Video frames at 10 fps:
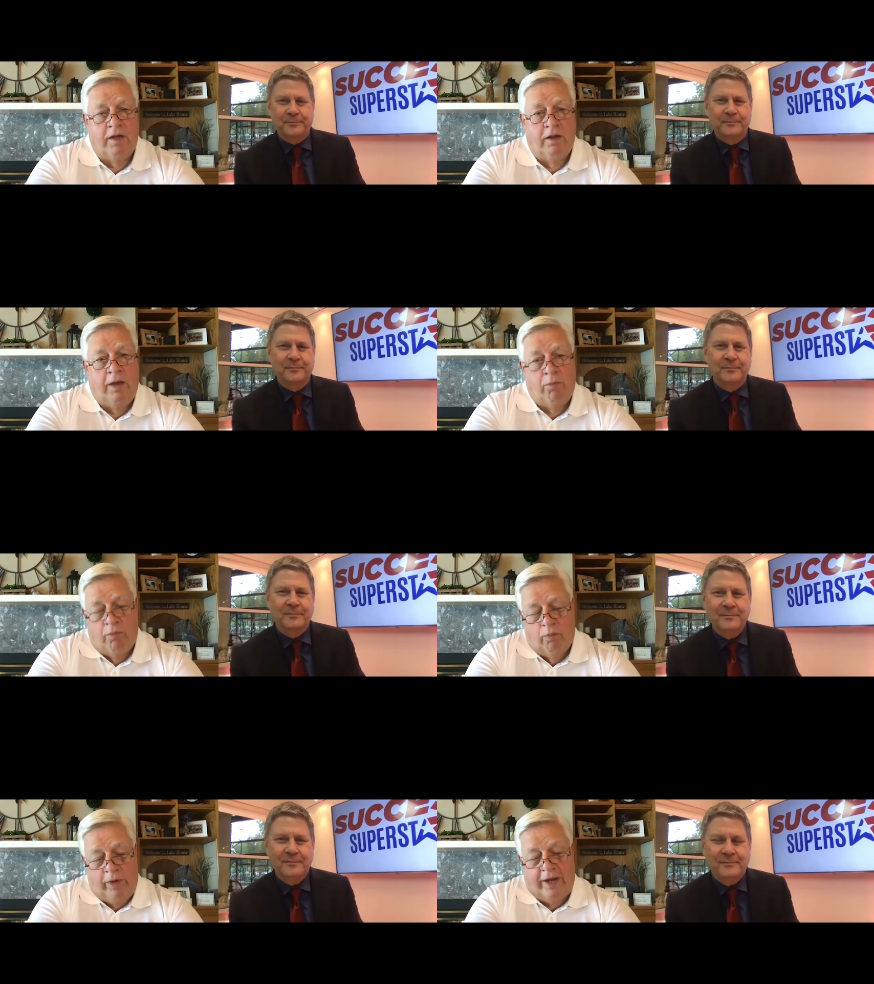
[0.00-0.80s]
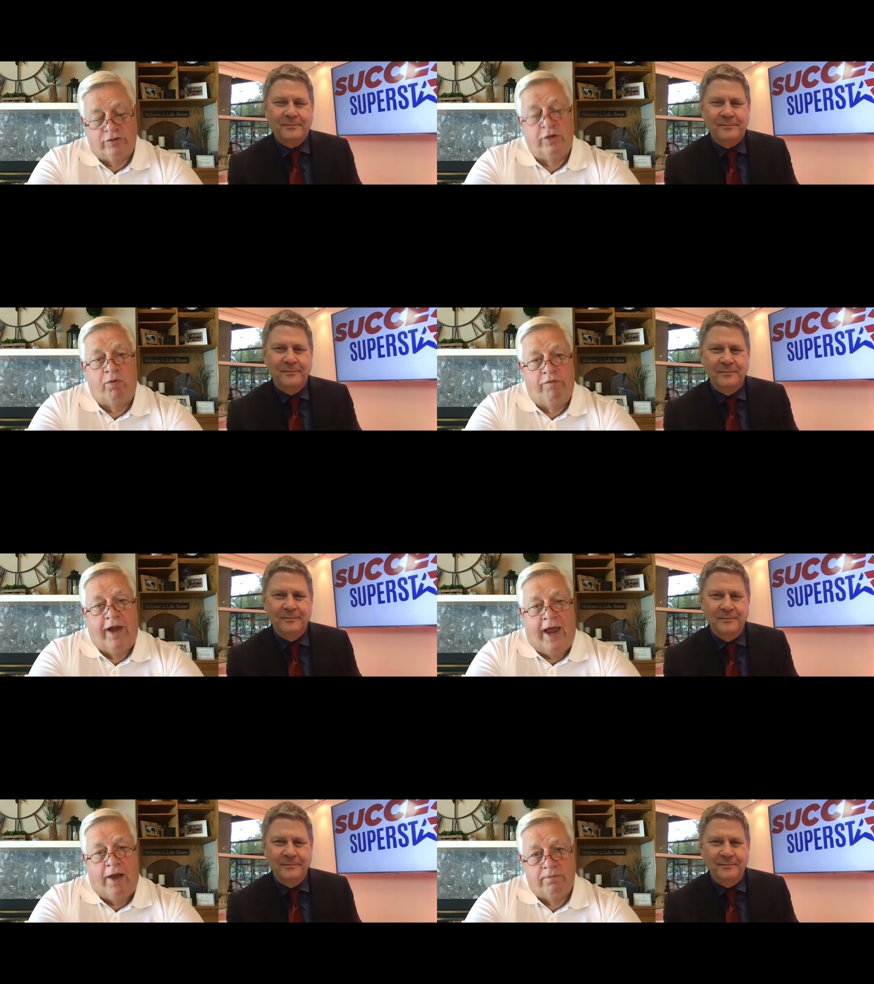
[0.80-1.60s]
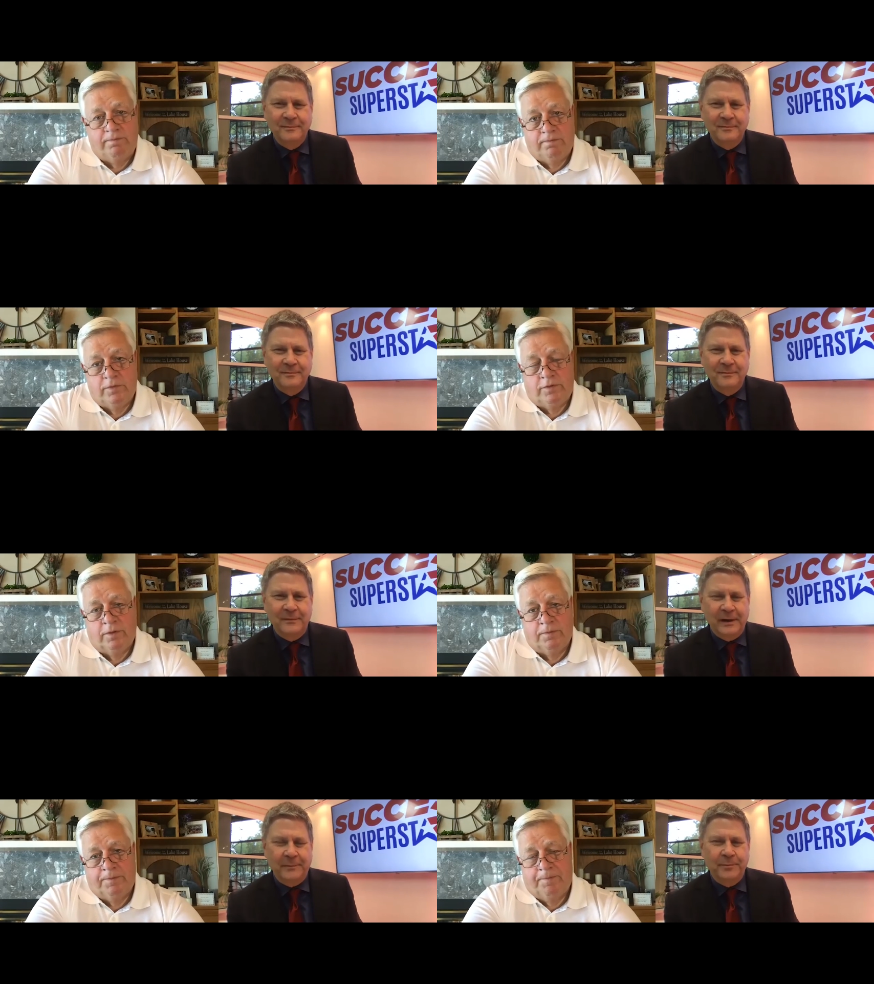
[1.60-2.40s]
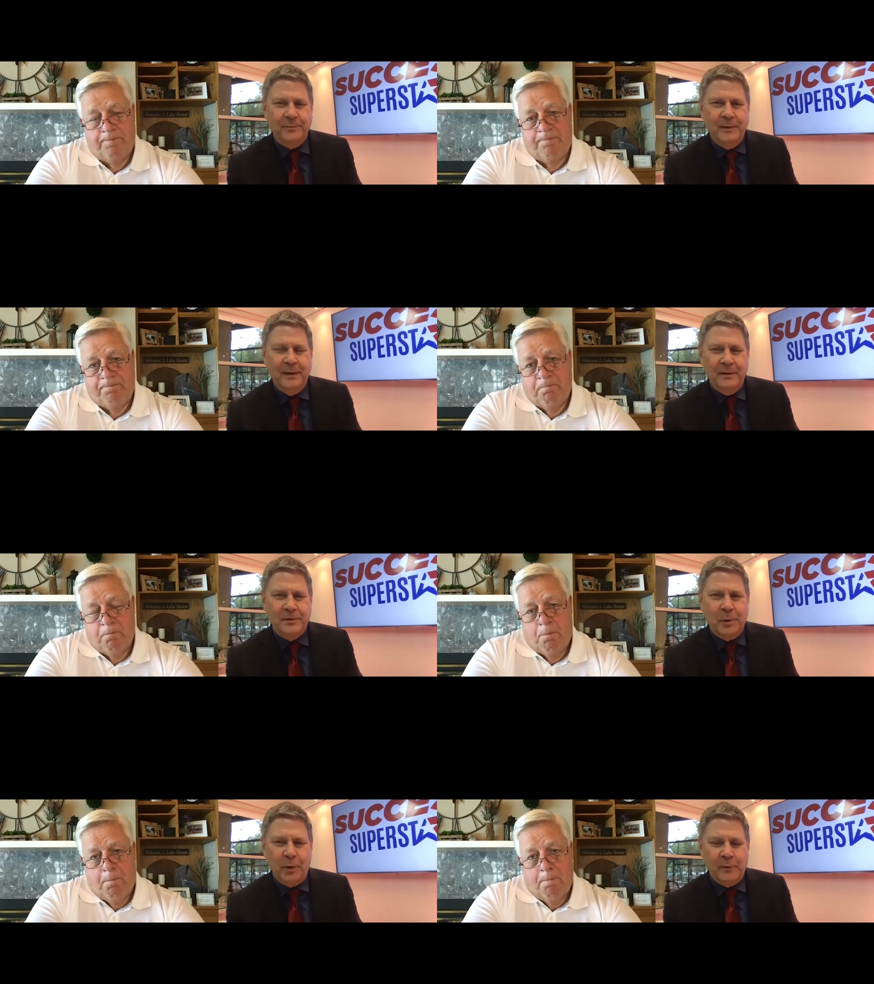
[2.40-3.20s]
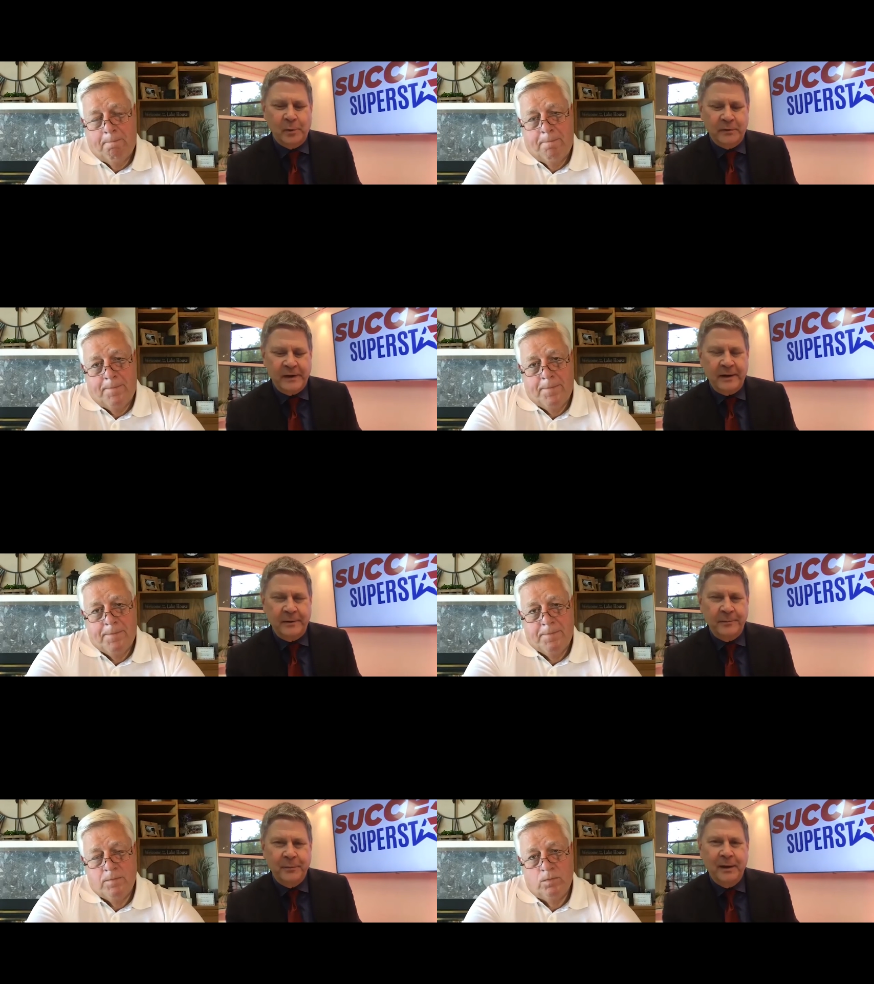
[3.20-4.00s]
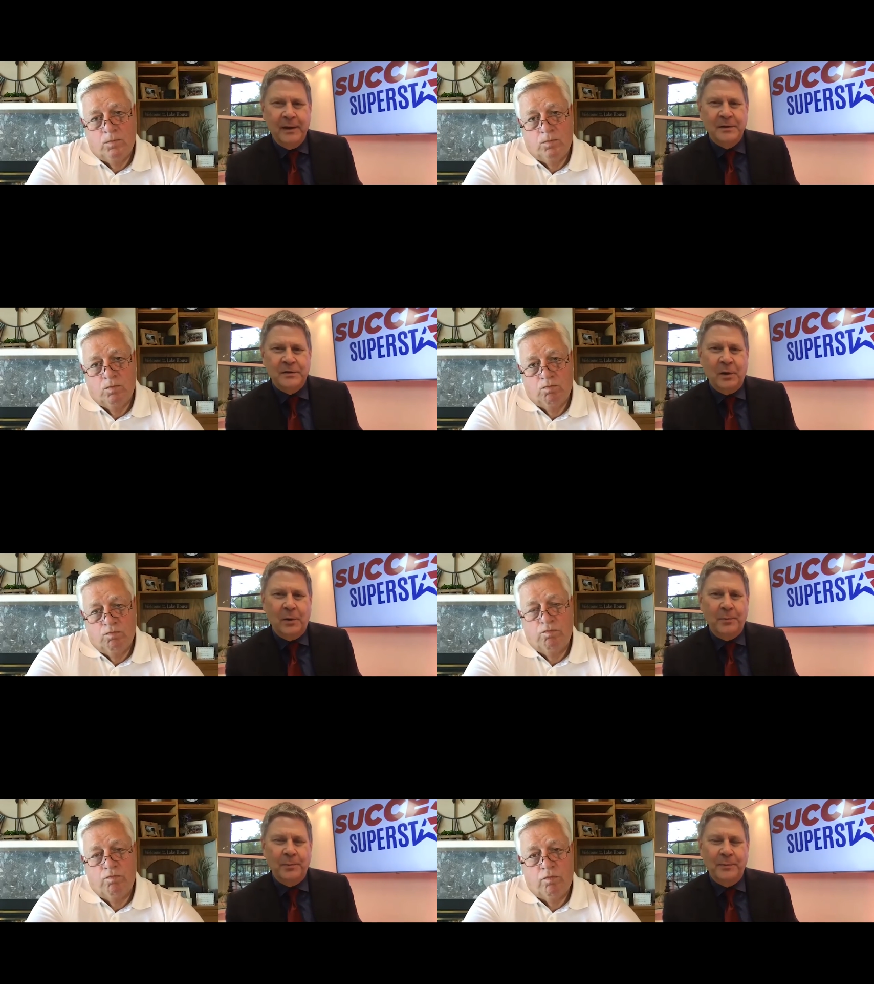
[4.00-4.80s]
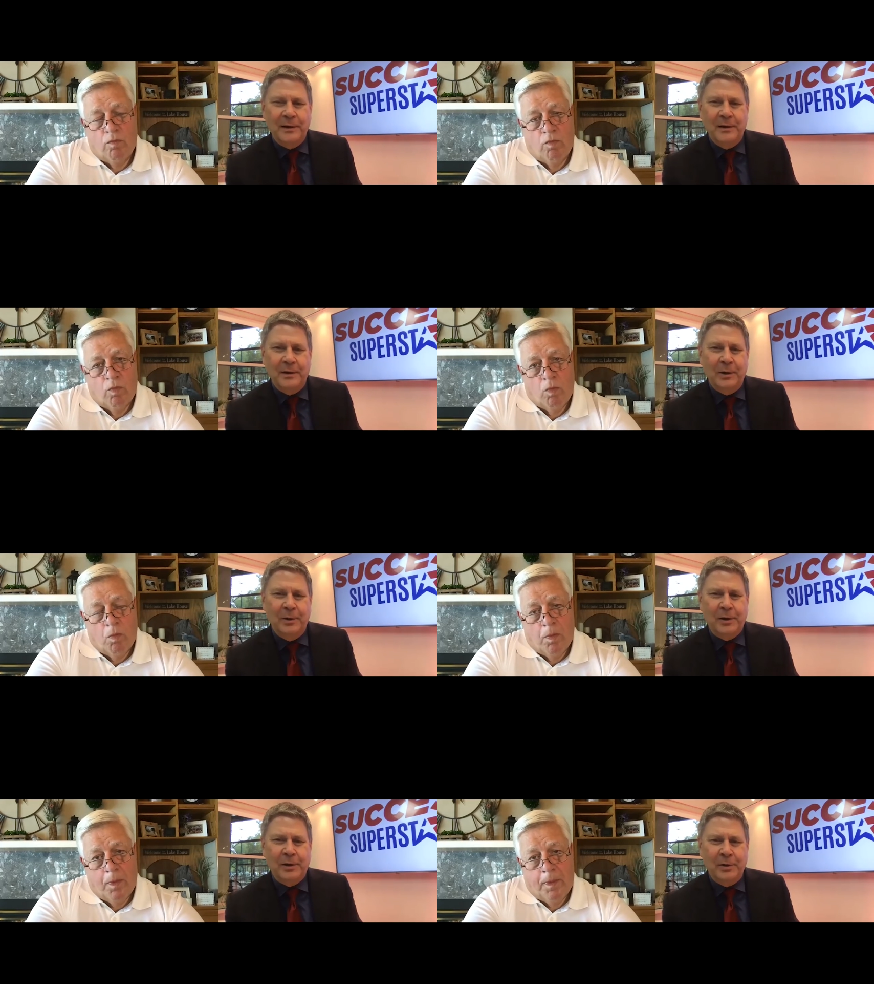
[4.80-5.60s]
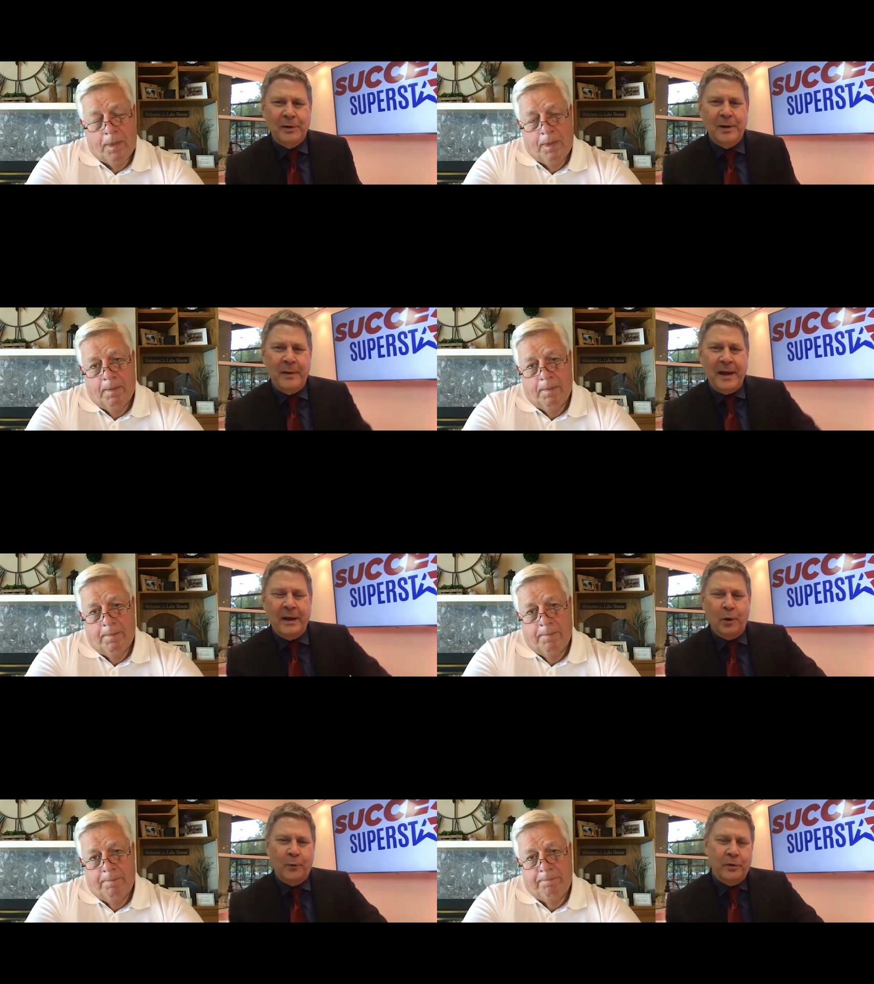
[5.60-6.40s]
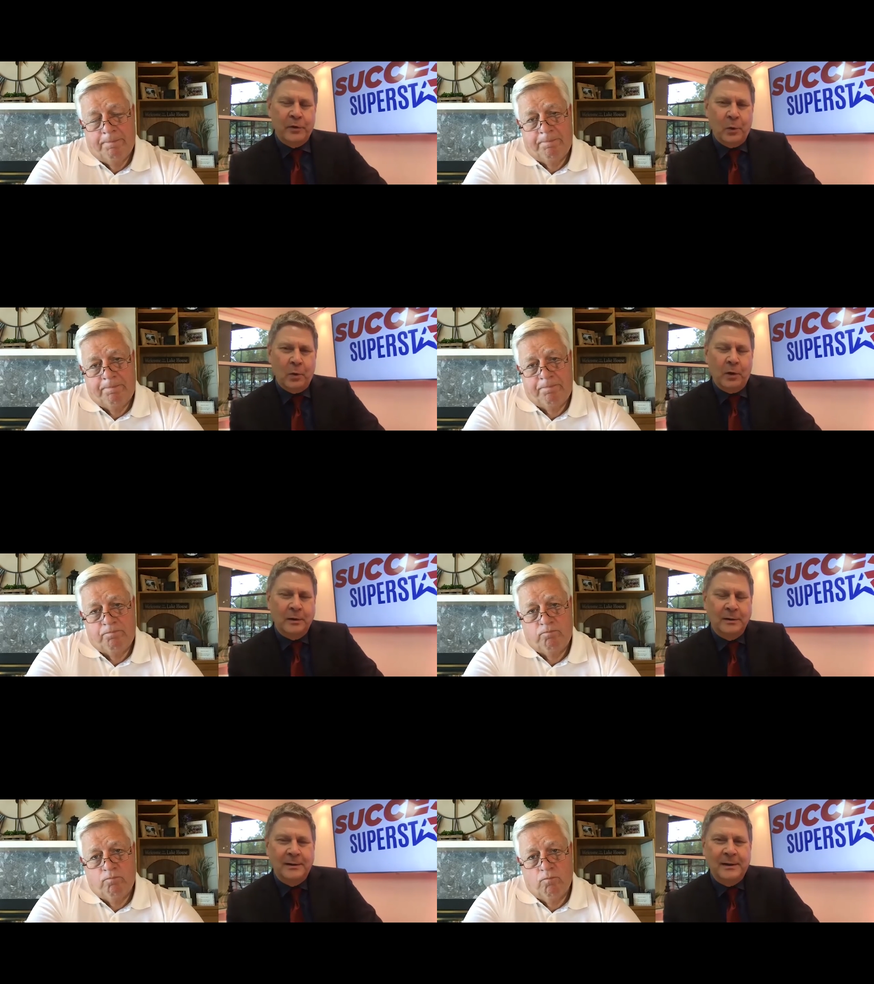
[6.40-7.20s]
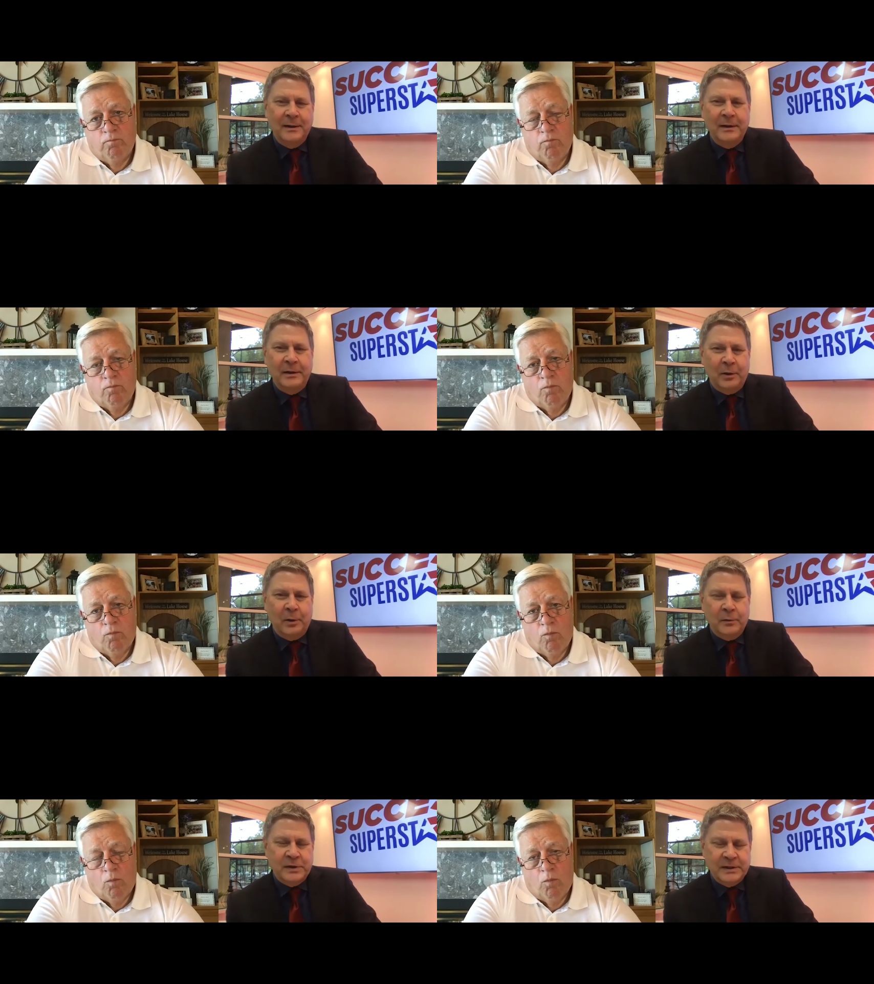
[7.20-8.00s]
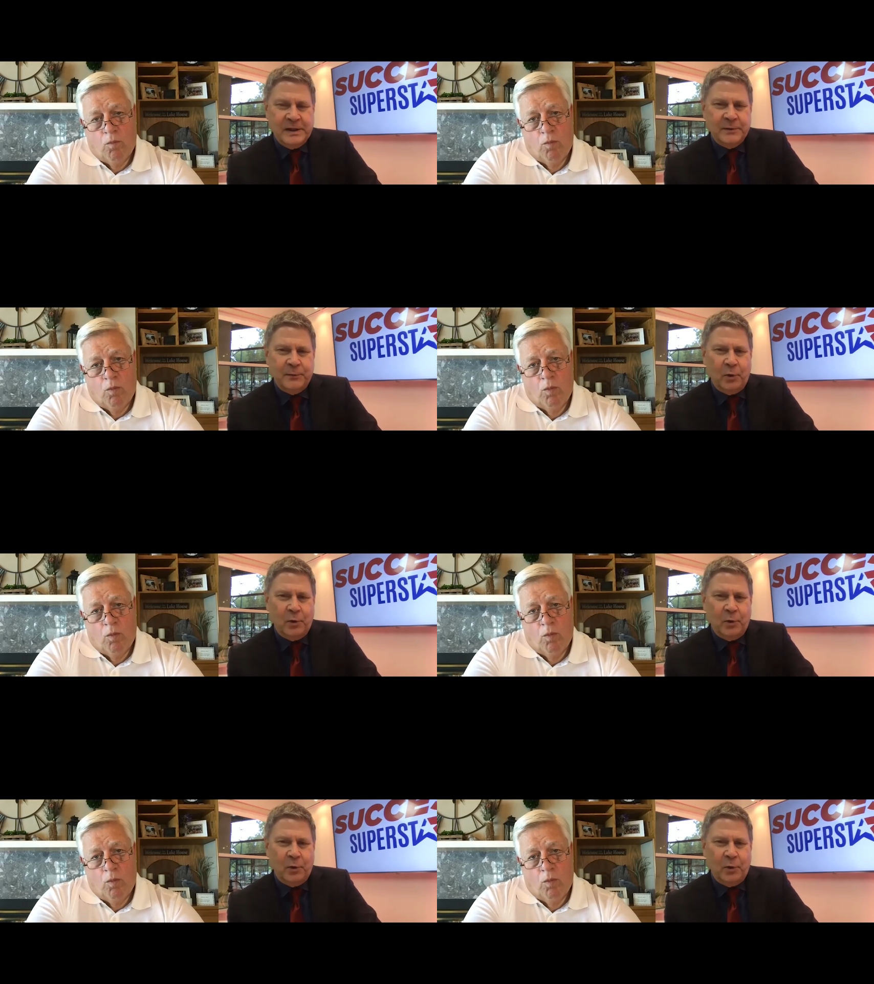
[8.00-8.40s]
Speaker 1: and, and we actually prove it out. So.
Speaker 2: so you prove it with data. So look, looking back over your, you know, successful